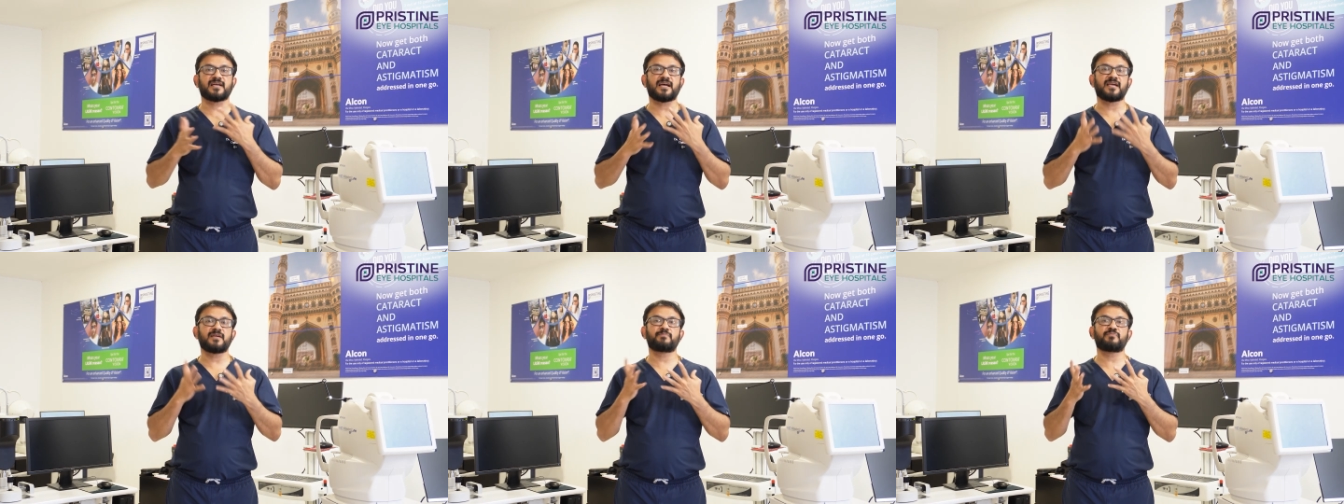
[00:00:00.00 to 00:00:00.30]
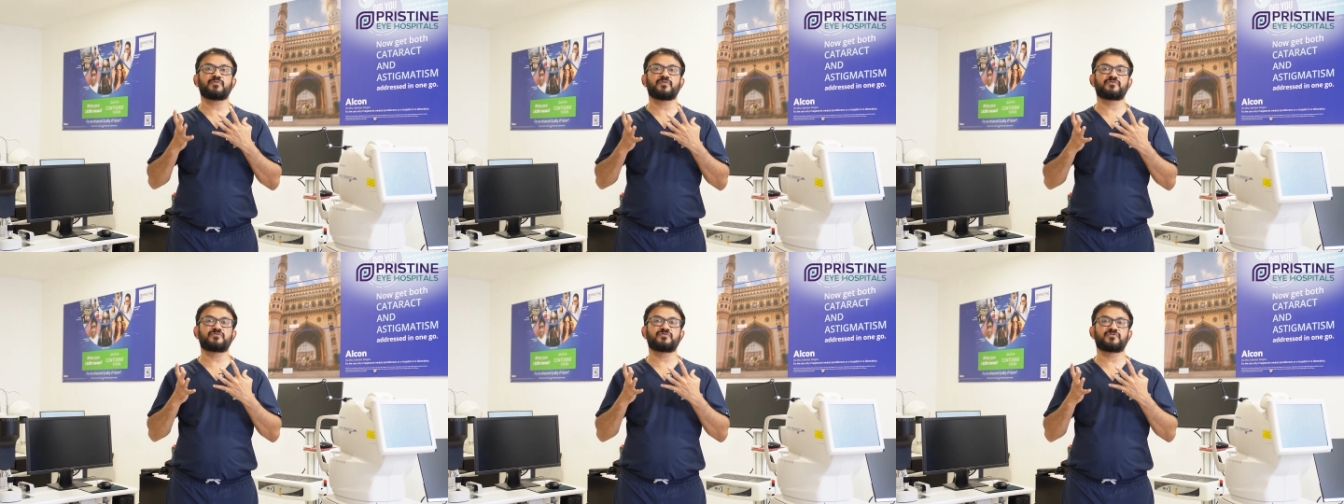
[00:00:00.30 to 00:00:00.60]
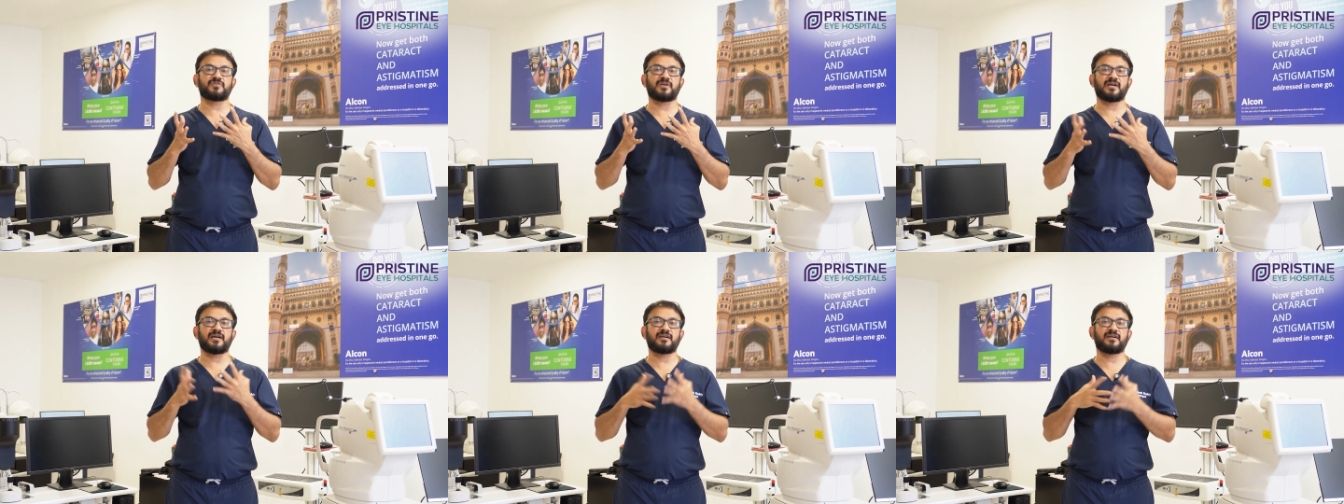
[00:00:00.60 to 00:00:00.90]
type of
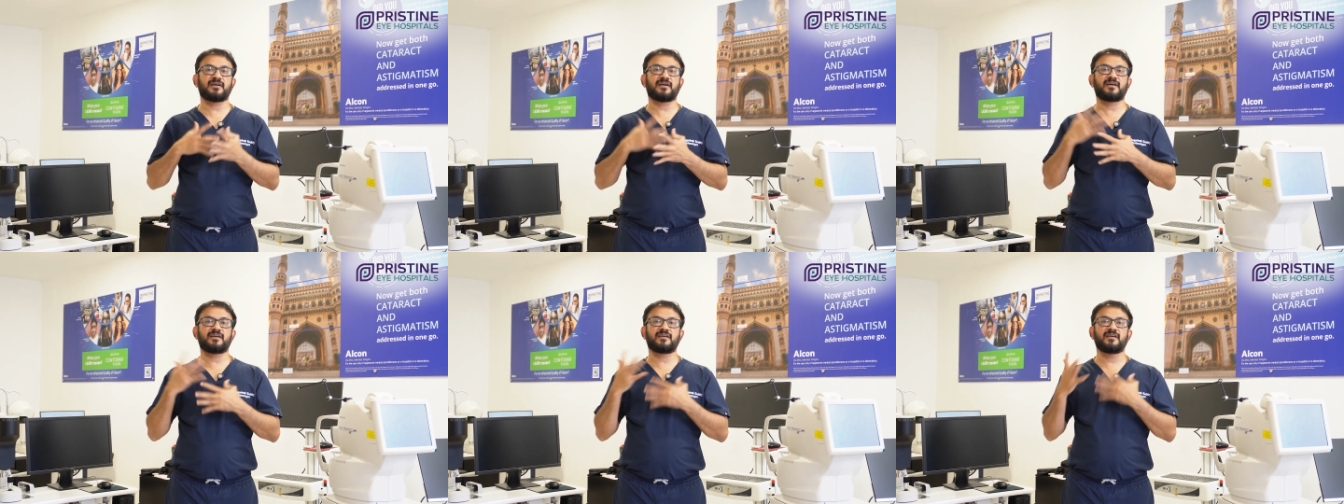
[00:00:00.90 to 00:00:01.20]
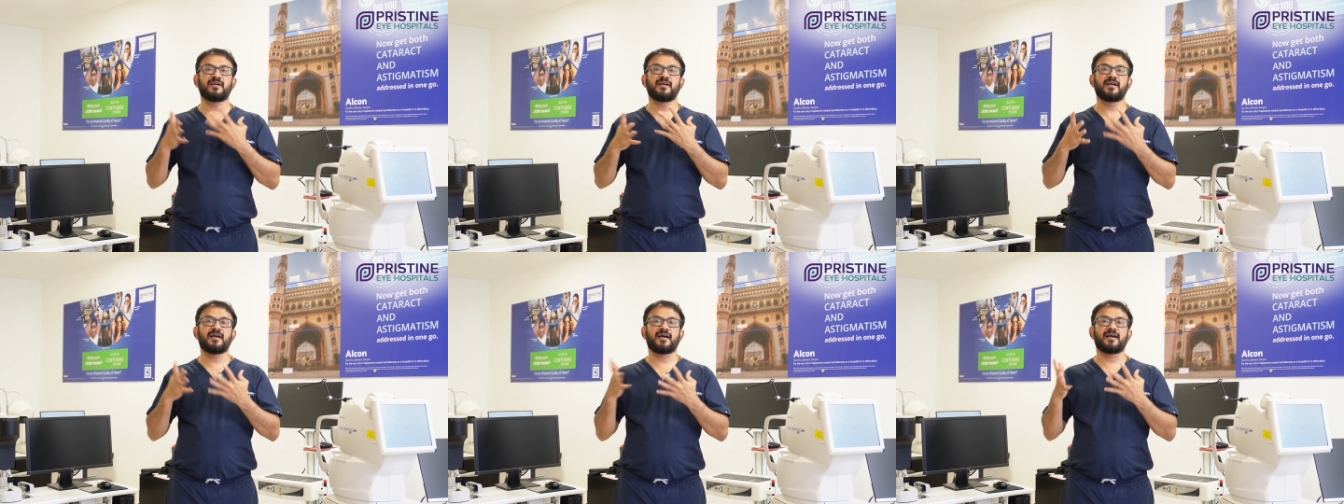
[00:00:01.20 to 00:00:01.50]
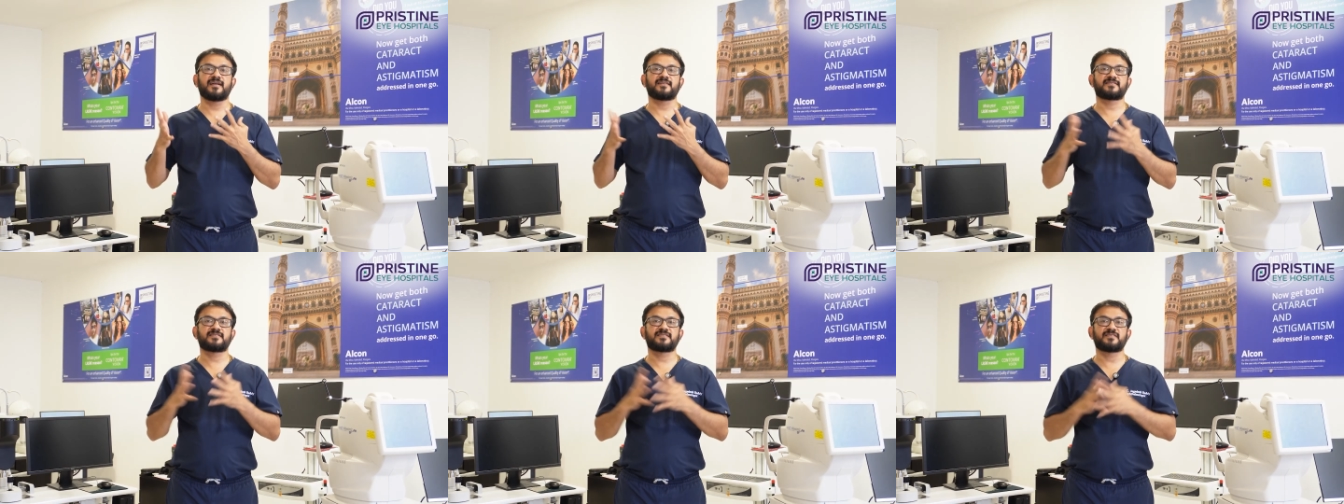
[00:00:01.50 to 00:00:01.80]
dry eye
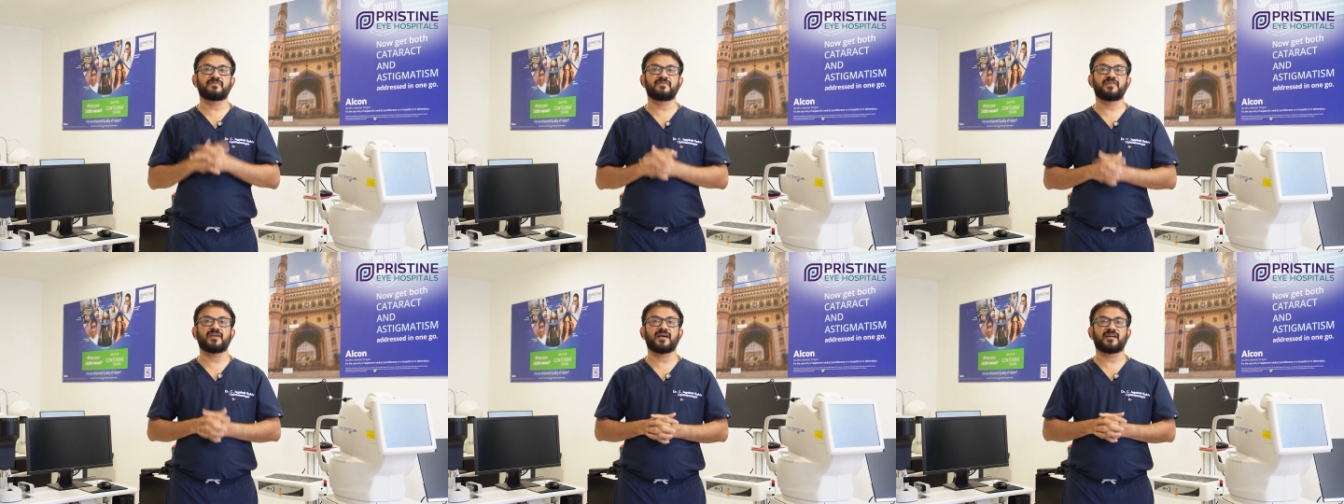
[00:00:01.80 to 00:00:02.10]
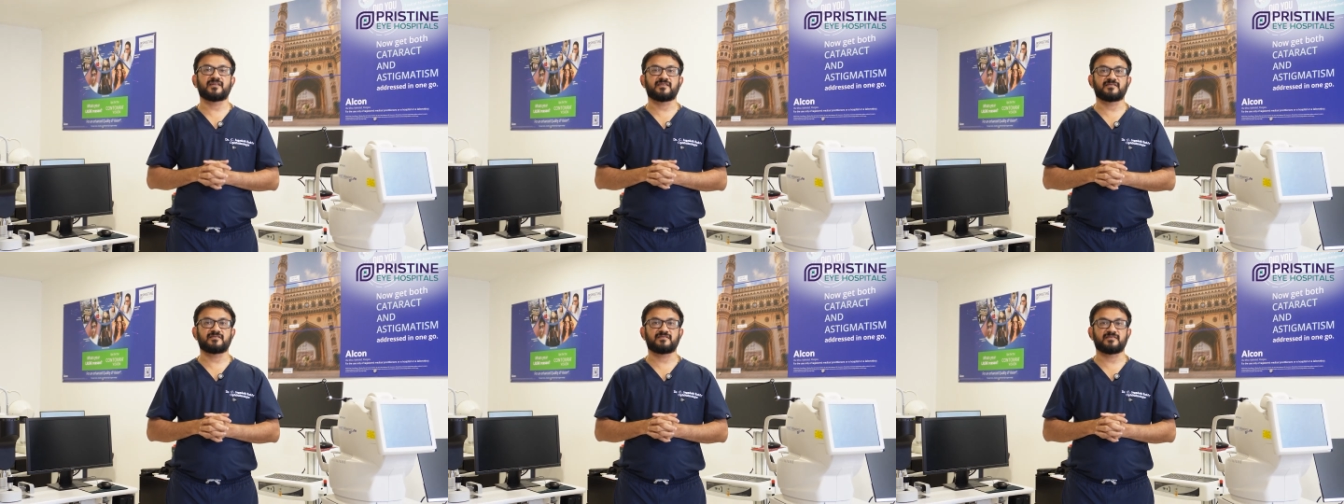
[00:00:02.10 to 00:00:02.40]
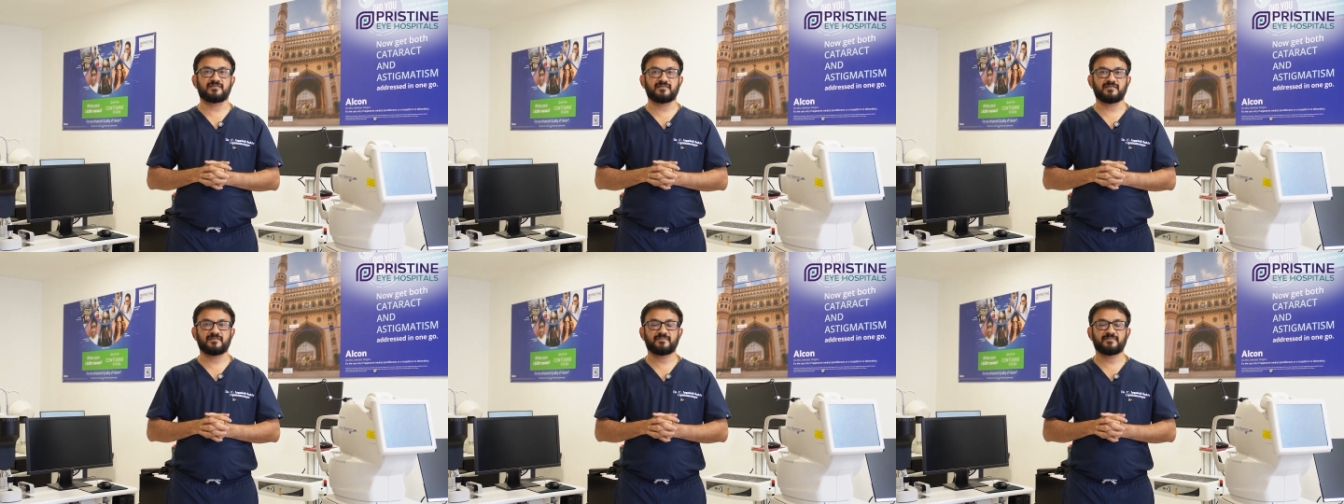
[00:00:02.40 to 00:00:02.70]
and
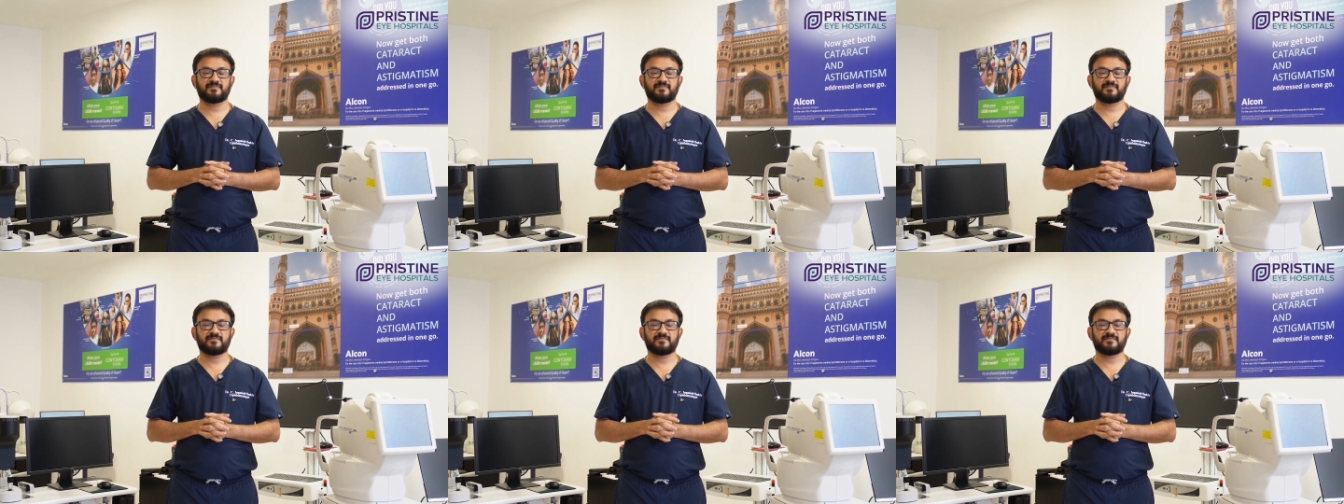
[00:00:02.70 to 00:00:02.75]
severity.